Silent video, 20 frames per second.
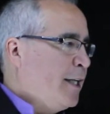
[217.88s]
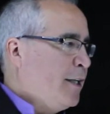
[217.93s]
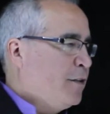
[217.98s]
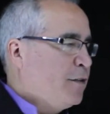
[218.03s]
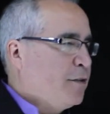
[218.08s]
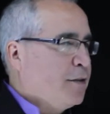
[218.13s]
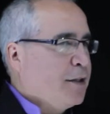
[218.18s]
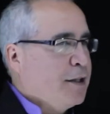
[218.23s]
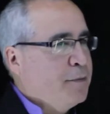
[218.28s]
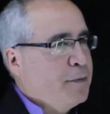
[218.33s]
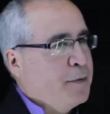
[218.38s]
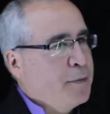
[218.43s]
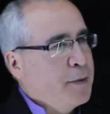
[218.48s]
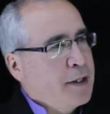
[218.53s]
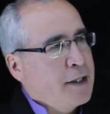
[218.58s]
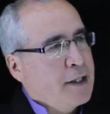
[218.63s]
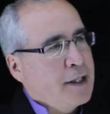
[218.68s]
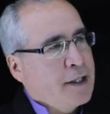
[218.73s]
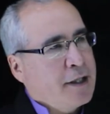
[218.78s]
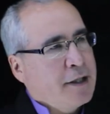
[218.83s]
So then when we
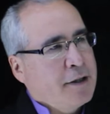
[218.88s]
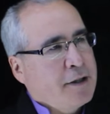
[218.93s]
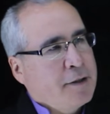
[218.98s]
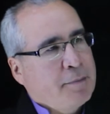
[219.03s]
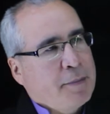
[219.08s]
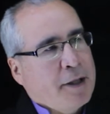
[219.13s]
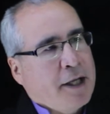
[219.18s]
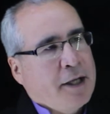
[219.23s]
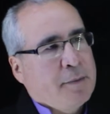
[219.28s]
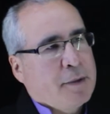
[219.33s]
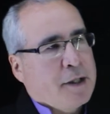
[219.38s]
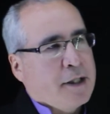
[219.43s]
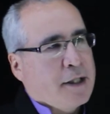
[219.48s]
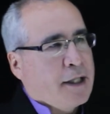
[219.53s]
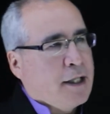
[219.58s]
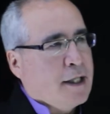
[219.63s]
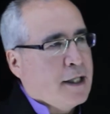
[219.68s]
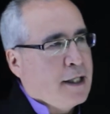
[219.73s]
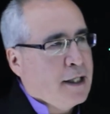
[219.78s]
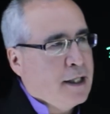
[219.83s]
click on the payment
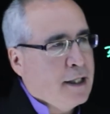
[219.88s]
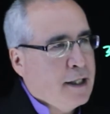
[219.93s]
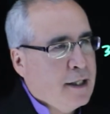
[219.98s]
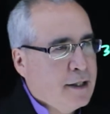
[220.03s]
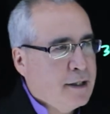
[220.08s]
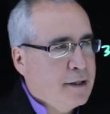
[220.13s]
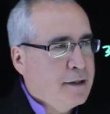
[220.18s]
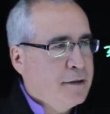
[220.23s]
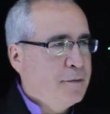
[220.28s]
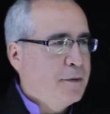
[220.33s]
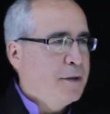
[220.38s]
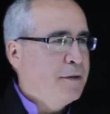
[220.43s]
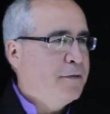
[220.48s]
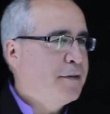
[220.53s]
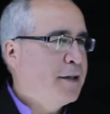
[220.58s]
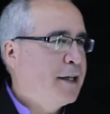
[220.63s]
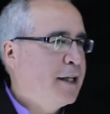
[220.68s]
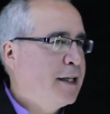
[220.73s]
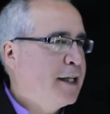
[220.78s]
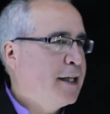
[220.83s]
key, we
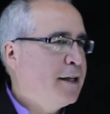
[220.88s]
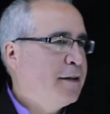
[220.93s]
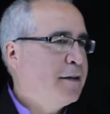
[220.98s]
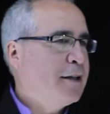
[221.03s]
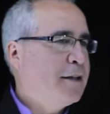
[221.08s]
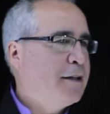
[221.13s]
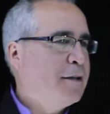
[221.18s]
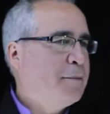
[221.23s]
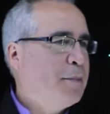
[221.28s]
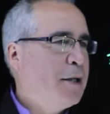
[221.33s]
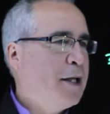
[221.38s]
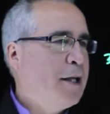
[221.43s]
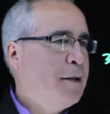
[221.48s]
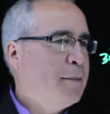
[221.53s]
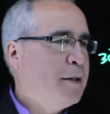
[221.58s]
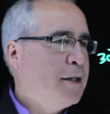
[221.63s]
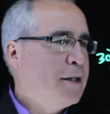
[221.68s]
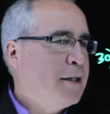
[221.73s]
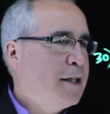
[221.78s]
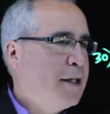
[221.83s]
find out that the
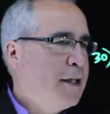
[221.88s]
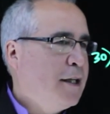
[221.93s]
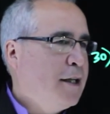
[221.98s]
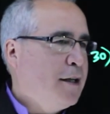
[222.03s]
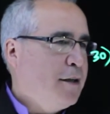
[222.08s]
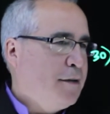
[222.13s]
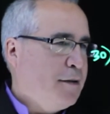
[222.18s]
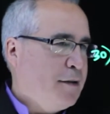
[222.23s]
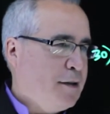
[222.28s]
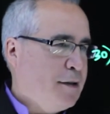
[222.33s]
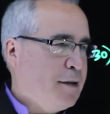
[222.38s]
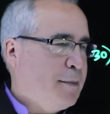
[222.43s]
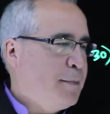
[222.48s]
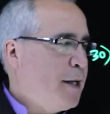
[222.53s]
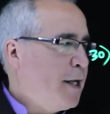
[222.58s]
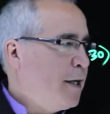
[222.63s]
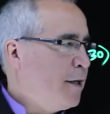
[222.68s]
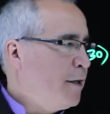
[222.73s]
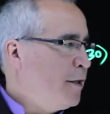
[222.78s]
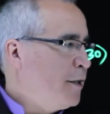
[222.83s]
payment to
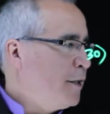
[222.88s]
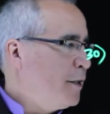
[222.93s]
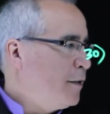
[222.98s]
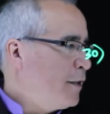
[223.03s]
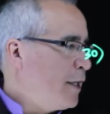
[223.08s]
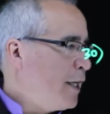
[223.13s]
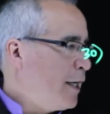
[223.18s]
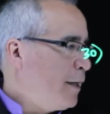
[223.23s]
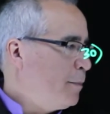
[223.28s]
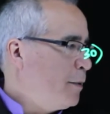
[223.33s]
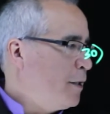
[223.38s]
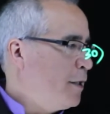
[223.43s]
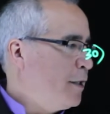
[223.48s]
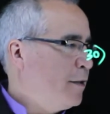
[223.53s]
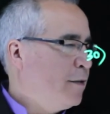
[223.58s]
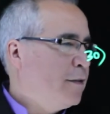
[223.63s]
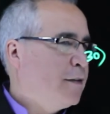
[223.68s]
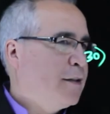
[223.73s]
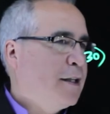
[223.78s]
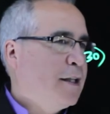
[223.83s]
make all this happen
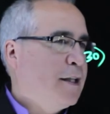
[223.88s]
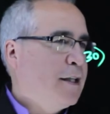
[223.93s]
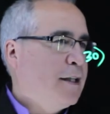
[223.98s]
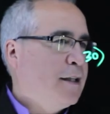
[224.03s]
is